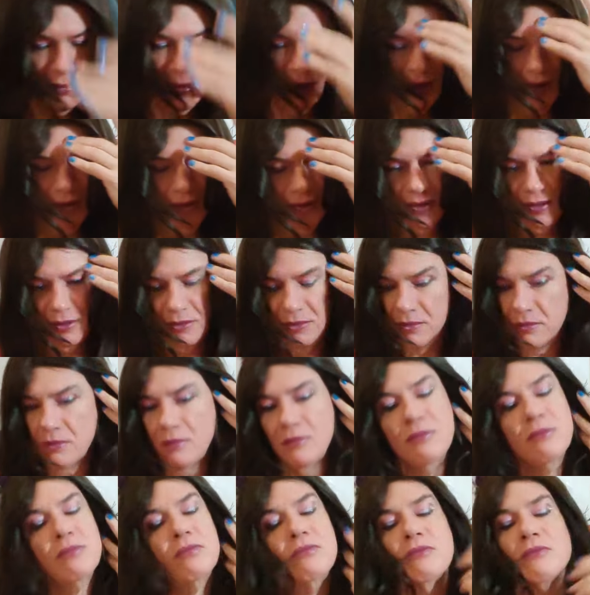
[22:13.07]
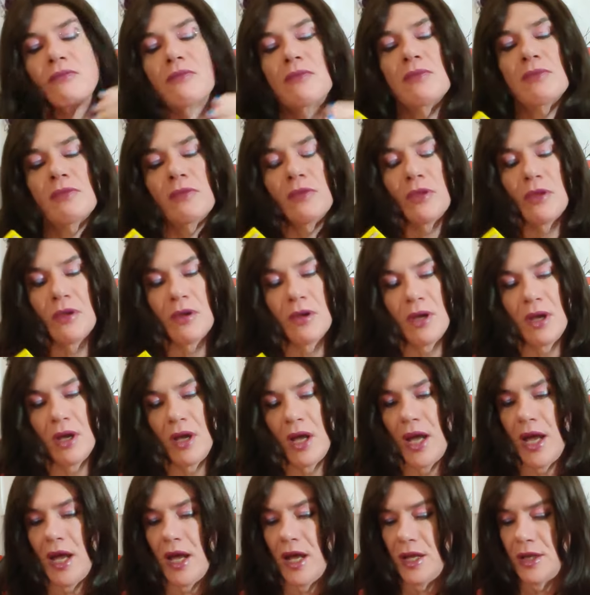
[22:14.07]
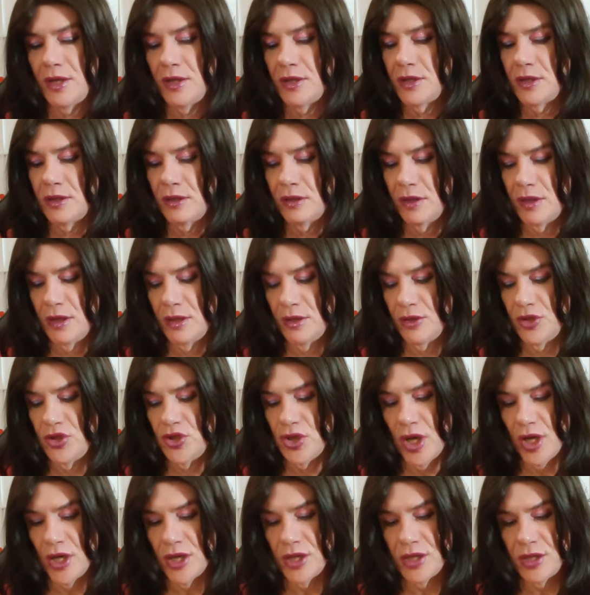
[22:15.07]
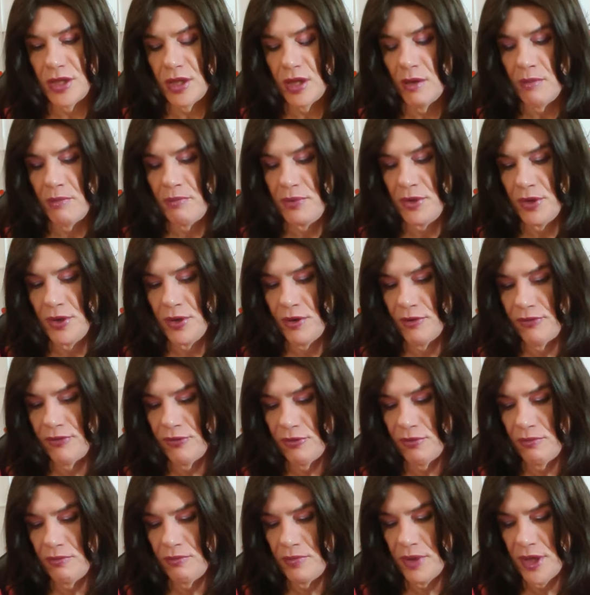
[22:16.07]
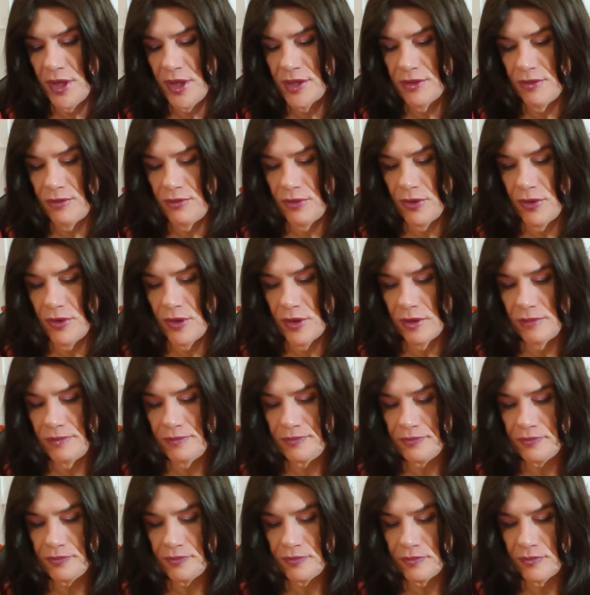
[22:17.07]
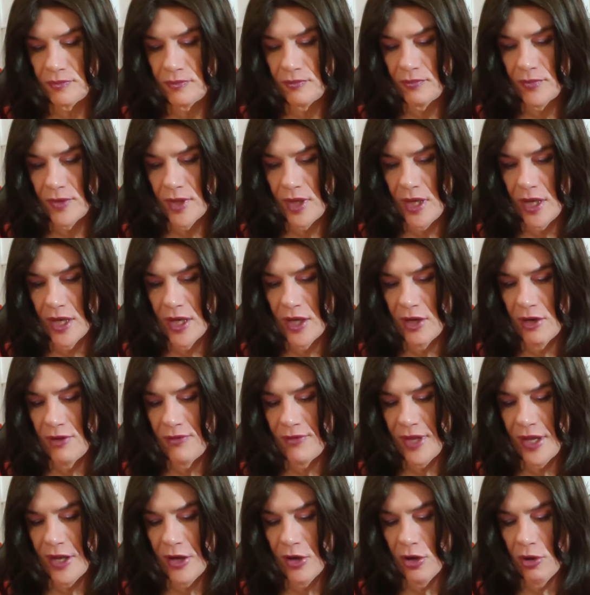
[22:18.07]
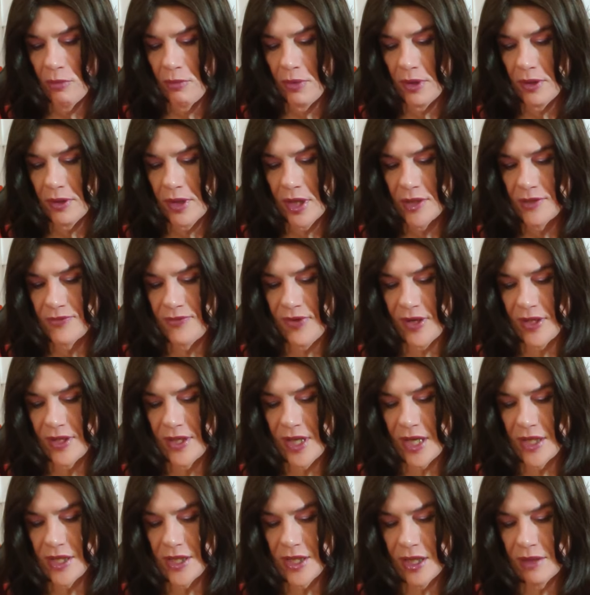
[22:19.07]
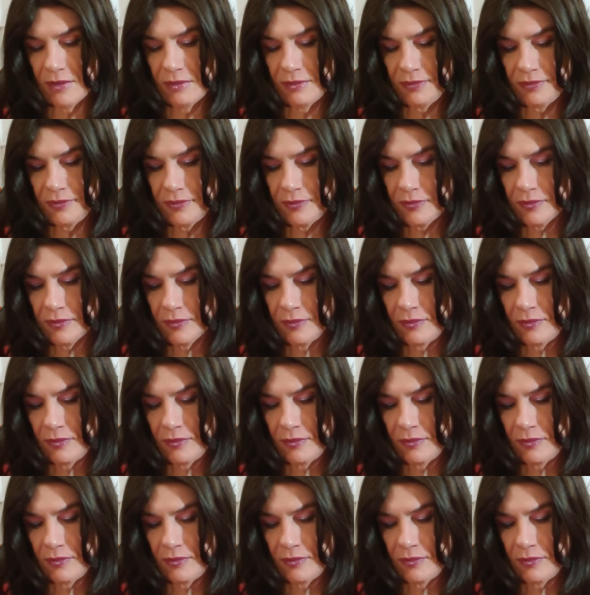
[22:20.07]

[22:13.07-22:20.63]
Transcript: recommended, and just a beautiful piece of work. Can't get over that goblin. That's fantastic.